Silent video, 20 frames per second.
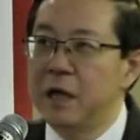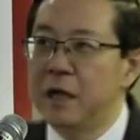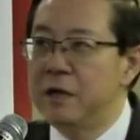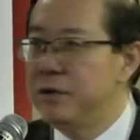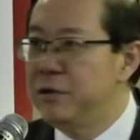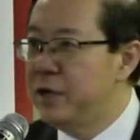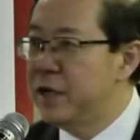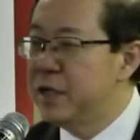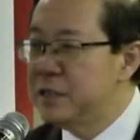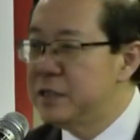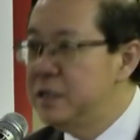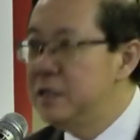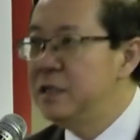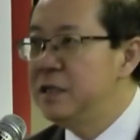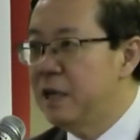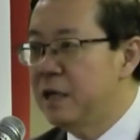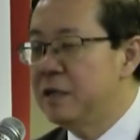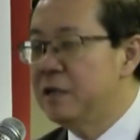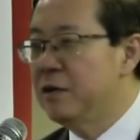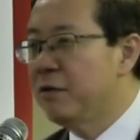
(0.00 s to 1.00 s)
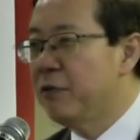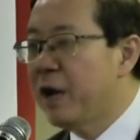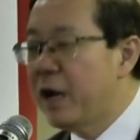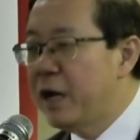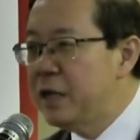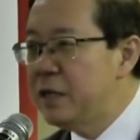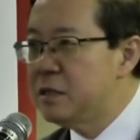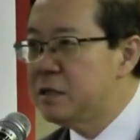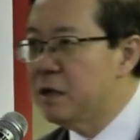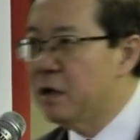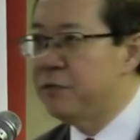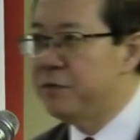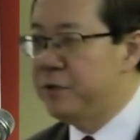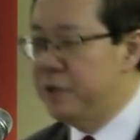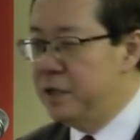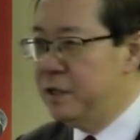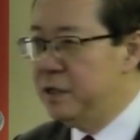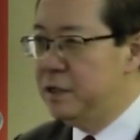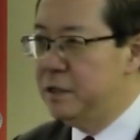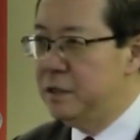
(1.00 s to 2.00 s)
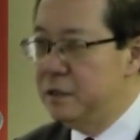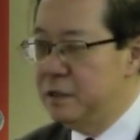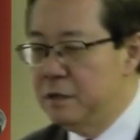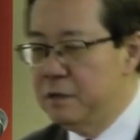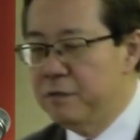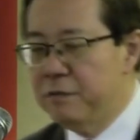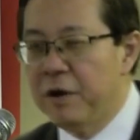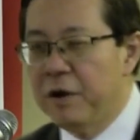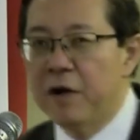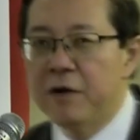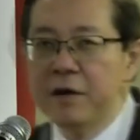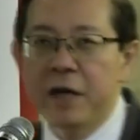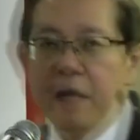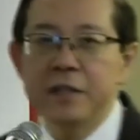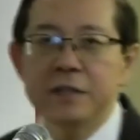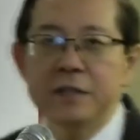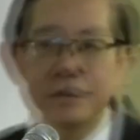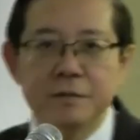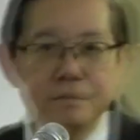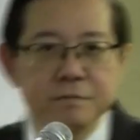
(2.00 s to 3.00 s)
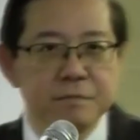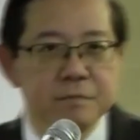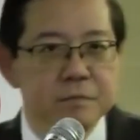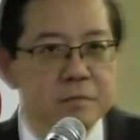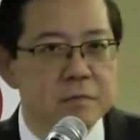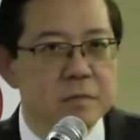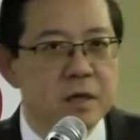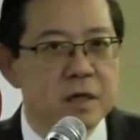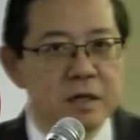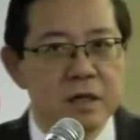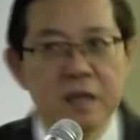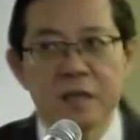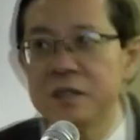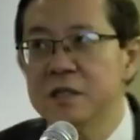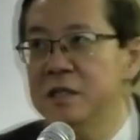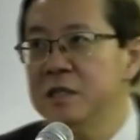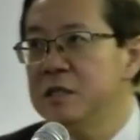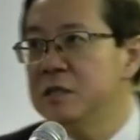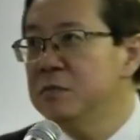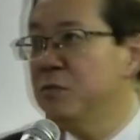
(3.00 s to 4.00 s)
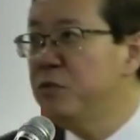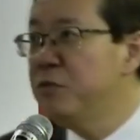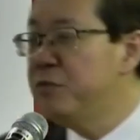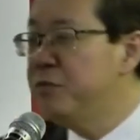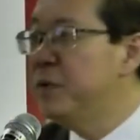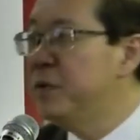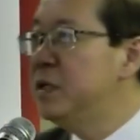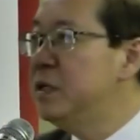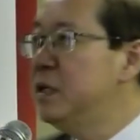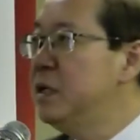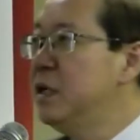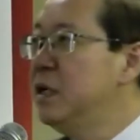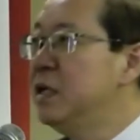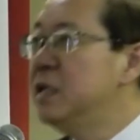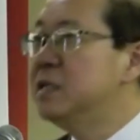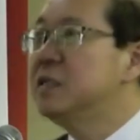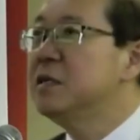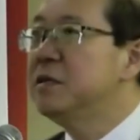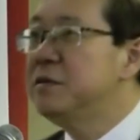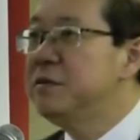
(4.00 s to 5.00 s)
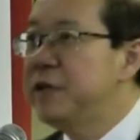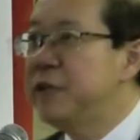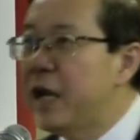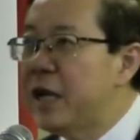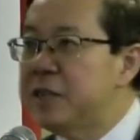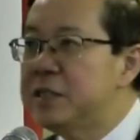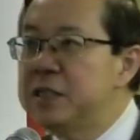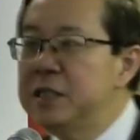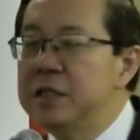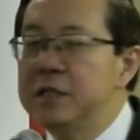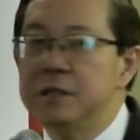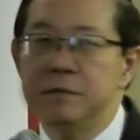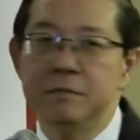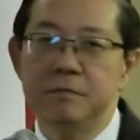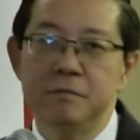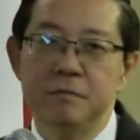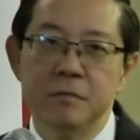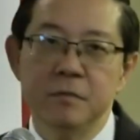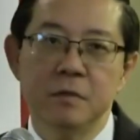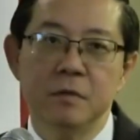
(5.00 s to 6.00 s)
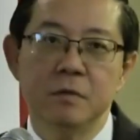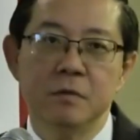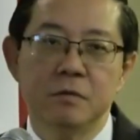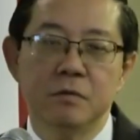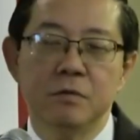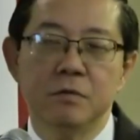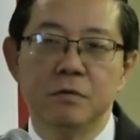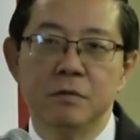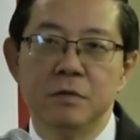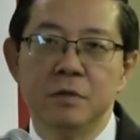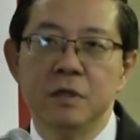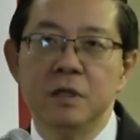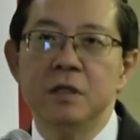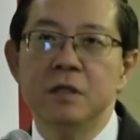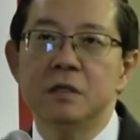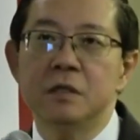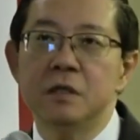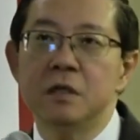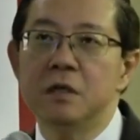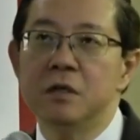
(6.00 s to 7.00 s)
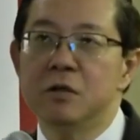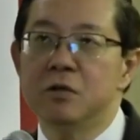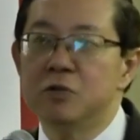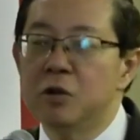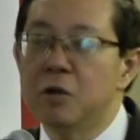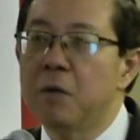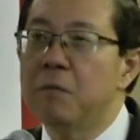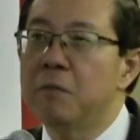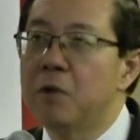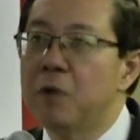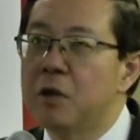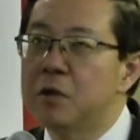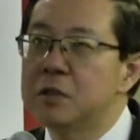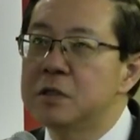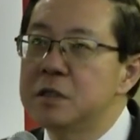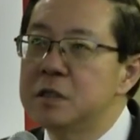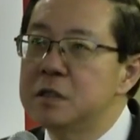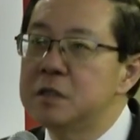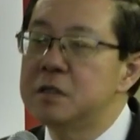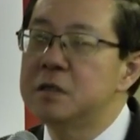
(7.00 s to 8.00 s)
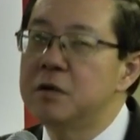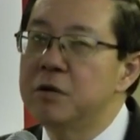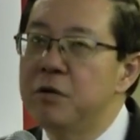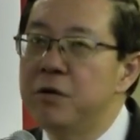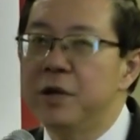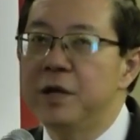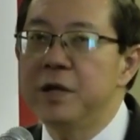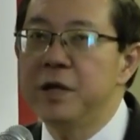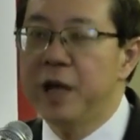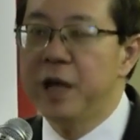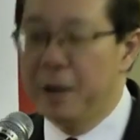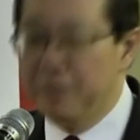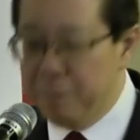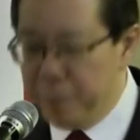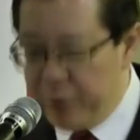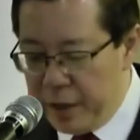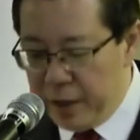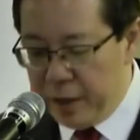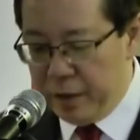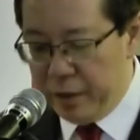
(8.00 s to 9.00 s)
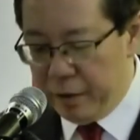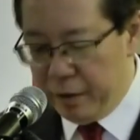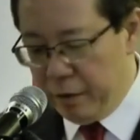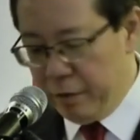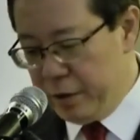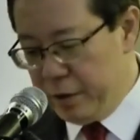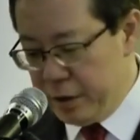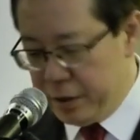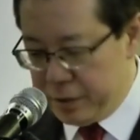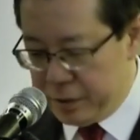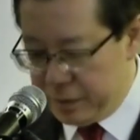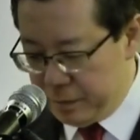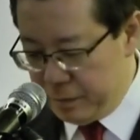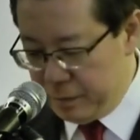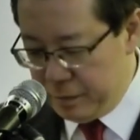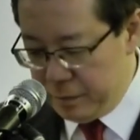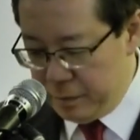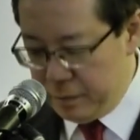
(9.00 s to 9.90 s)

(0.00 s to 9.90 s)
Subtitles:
And you can see that the rise of the far right and nationalist movement is a reaction to these job losses already happening around us.